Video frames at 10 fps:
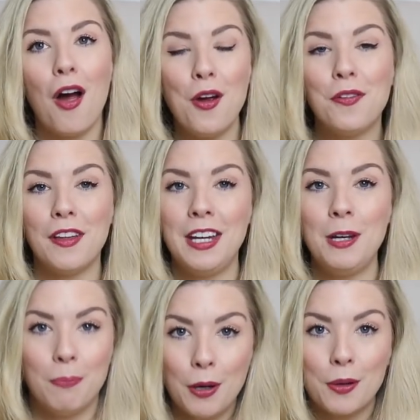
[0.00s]

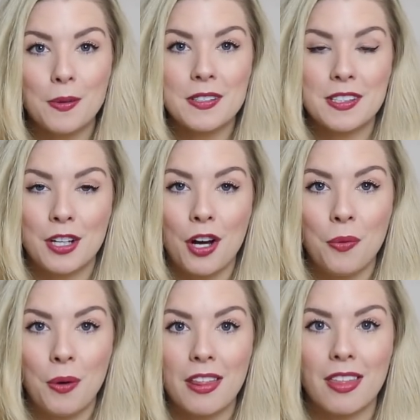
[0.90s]
over-the-knee boots to
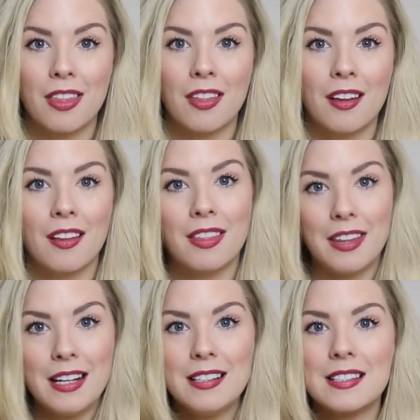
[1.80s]
go with
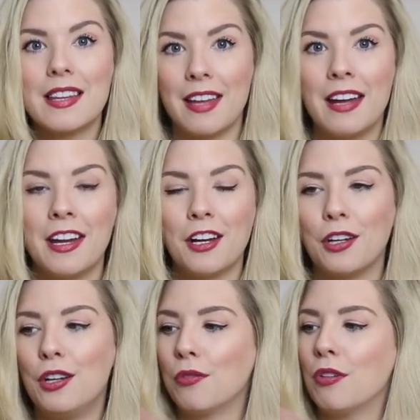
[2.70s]
this, then it
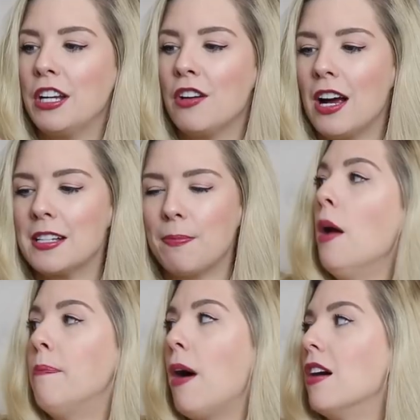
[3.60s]
could look really nice.
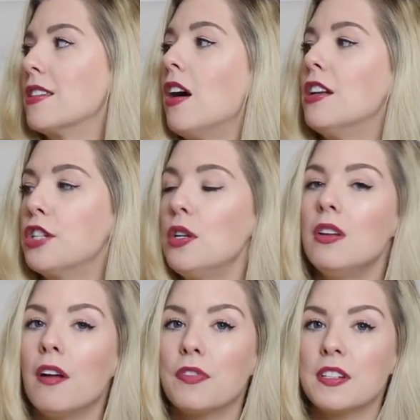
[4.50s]
But I do
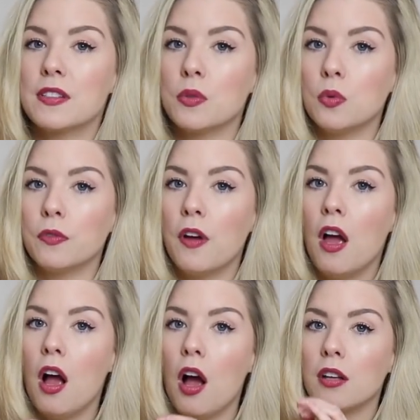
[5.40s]
love this sort of
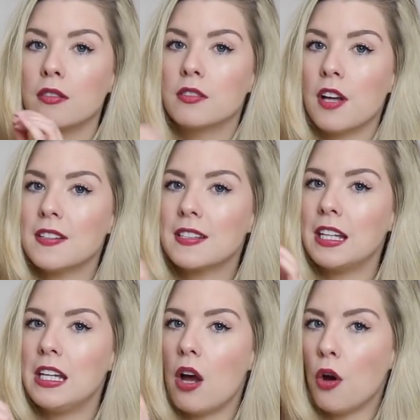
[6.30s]

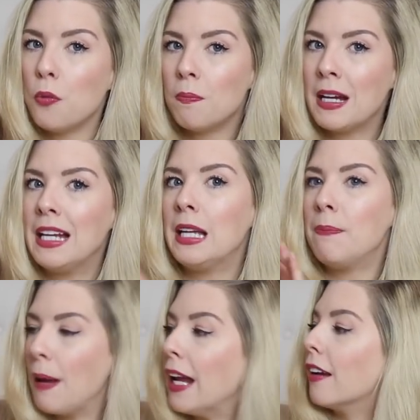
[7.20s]
dusky,
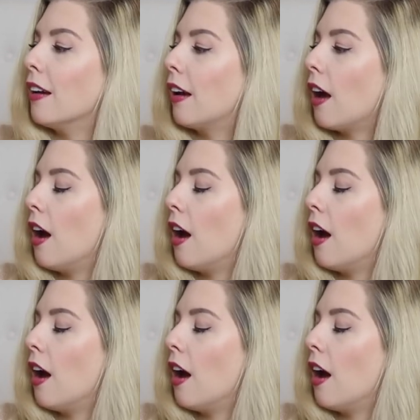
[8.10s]
oatmeal-y pink.